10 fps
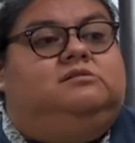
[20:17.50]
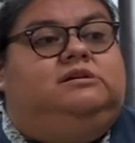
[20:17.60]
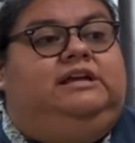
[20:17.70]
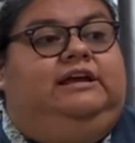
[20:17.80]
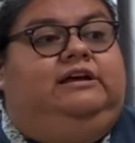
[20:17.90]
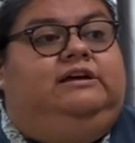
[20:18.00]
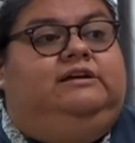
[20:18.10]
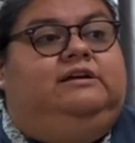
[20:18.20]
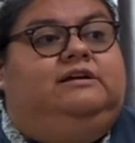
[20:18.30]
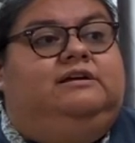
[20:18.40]
yeah.
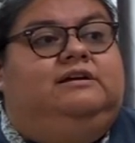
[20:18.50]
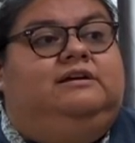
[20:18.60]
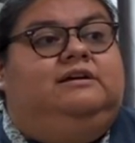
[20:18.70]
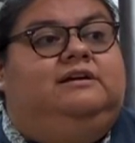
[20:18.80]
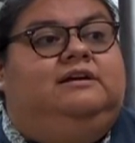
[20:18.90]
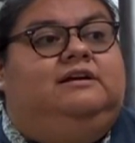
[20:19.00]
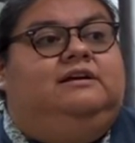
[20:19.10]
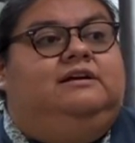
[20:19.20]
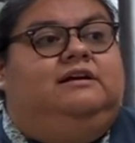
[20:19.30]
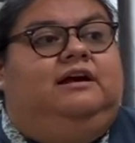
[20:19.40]

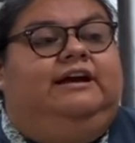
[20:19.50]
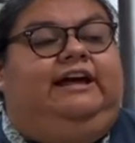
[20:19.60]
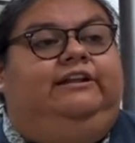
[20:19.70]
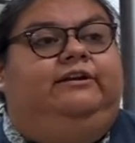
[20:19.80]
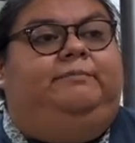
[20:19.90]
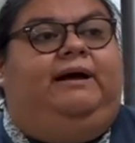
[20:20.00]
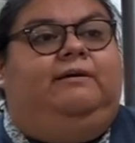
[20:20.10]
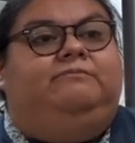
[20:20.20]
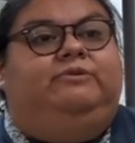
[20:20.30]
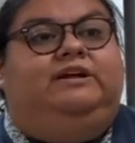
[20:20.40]
I got a little
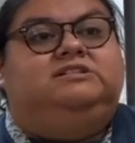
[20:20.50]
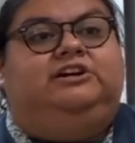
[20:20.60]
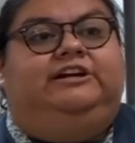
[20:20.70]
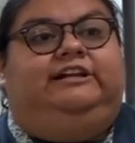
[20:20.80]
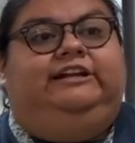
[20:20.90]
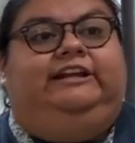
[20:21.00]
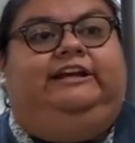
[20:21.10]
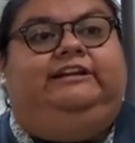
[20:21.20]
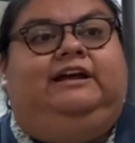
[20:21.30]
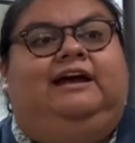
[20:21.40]
bummed when I started
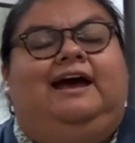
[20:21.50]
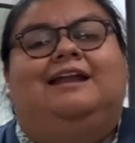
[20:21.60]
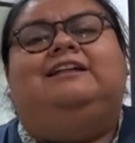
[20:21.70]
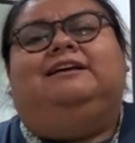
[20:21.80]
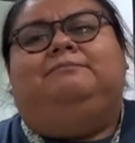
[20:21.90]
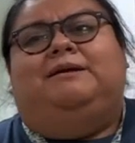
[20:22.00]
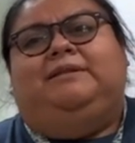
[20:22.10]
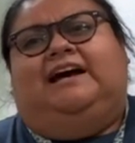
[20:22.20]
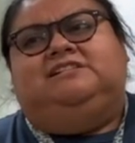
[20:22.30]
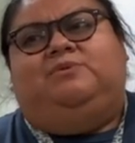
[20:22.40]
cleaning. And I think maybe
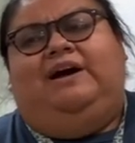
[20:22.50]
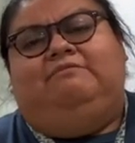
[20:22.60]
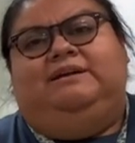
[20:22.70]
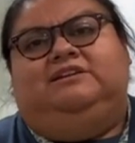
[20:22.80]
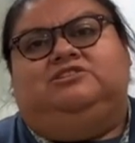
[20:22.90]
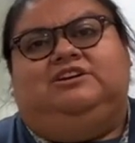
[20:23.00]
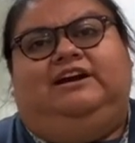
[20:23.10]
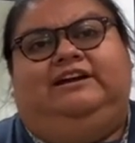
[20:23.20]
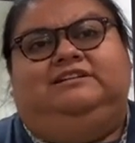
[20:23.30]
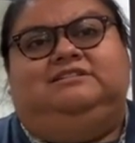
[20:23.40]
that's why I've been
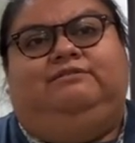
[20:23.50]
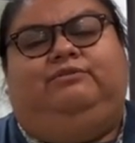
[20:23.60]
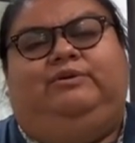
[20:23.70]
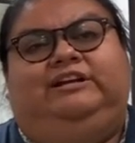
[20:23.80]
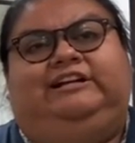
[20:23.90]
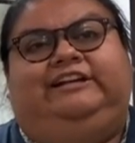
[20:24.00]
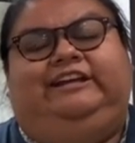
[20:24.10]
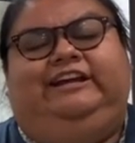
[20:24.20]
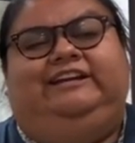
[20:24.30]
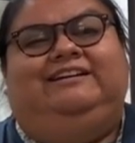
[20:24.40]
trying to avoid
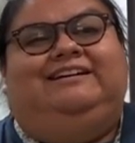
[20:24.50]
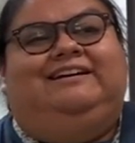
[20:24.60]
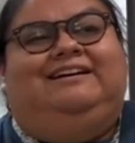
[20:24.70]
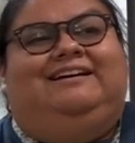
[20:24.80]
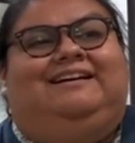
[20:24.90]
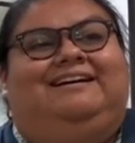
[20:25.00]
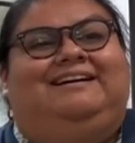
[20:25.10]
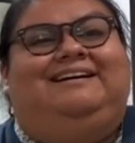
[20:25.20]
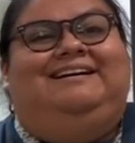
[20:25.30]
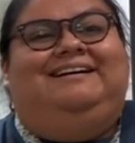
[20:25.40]
cleaning.
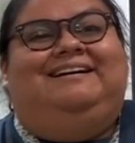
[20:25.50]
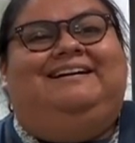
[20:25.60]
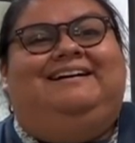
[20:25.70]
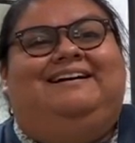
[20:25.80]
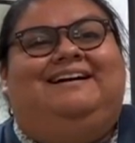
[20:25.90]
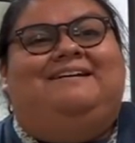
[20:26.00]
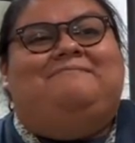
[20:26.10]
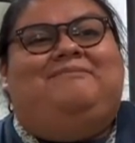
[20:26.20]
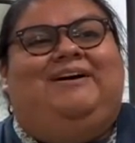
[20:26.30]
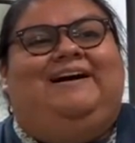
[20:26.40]

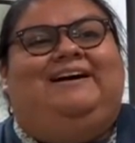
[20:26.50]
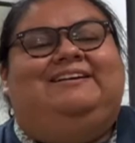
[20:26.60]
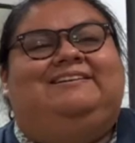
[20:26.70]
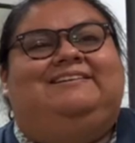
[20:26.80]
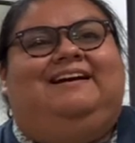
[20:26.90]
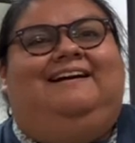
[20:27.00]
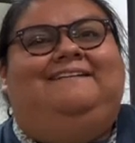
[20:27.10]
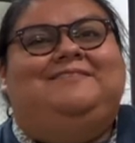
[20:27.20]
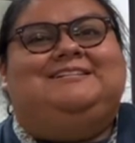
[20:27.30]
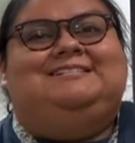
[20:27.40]
But
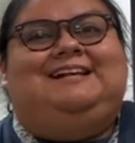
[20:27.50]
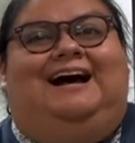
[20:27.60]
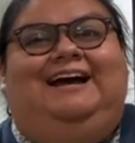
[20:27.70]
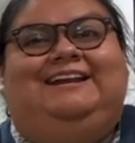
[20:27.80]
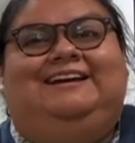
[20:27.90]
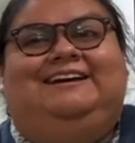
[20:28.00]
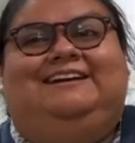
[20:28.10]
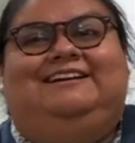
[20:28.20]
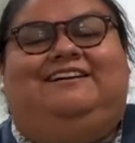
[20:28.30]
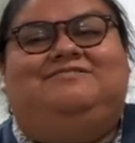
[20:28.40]
I'm excited
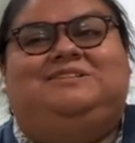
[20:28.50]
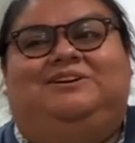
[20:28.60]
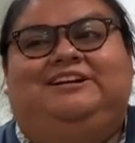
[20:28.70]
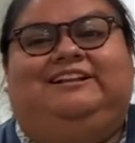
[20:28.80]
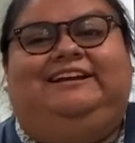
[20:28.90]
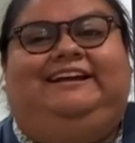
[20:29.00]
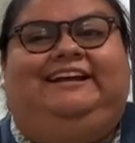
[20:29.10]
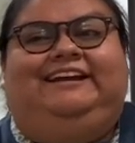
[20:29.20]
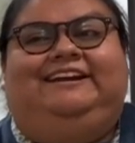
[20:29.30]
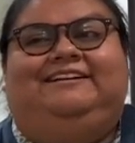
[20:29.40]
and I've started
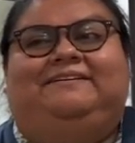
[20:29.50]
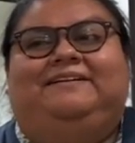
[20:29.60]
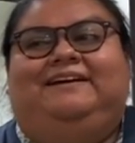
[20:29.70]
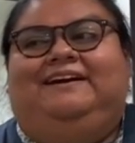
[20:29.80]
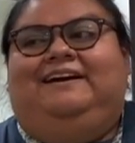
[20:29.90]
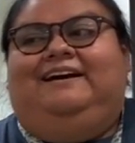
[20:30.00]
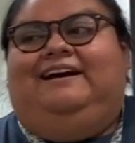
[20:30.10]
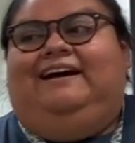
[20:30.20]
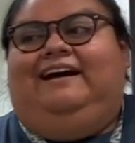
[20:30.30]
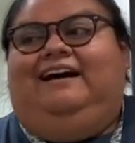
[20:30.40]
cleaning and
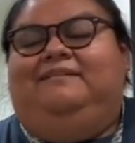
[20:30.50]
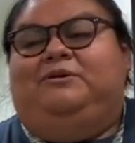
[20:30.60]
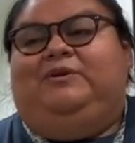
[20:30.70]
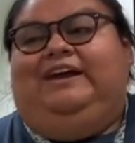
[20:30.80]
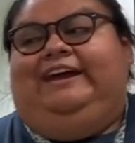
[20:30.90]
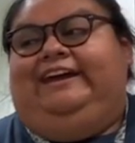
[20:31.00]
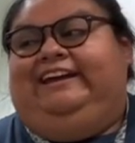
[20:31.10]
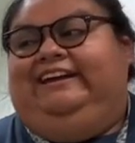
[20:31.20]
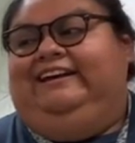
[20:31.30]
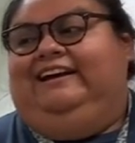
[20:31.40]
I'm okay.
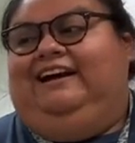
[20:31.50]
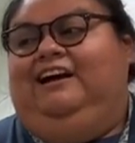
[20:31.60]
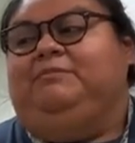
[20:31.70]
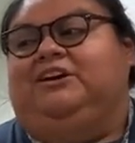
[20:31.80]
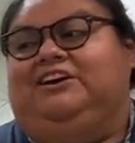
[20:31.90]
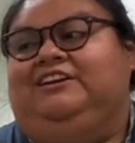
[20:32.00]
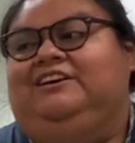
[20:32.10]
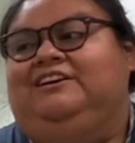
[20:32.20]
I'm good.